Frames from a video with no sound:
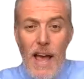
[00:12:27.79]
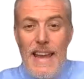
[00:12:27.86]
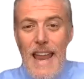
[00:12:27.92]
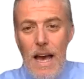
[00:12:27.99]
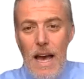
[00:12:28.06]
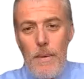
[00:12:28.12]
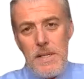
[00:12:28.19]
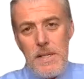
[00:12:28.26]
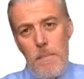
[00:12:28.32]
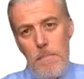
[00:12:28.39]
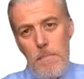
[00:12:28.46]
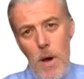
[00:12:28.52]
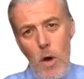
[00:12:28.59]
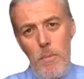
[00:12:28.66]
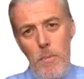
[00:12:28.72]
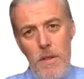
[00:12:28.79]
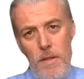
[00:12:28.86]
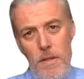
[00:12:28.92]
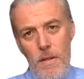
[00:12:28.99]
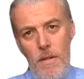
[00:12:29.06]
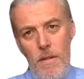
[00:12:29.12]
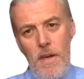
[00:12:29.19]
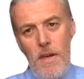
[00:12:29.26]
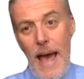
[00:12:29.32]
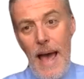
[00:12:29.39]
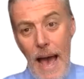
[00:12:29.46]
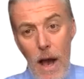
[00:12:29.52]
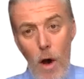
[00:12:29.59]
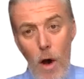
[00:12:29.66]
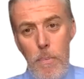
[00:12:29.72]
right now is the moment that
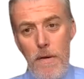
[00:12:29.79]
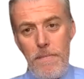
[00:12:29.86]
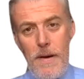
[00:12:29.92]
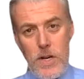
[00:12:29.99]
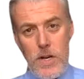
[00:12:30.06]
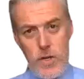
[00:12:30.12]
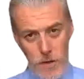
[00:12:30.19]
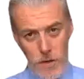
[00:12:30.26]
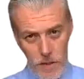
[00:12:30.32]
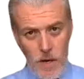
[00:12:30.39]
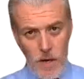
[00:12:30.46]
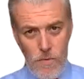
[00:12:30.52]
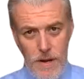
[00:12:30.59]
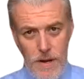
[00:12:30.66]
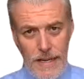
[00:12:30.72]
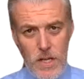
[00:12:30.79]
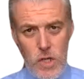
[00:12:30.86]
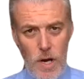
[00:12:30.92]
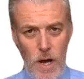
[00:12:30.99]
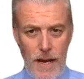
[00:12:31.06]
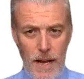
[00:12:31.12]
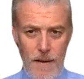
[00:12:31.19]
our profession can really shine.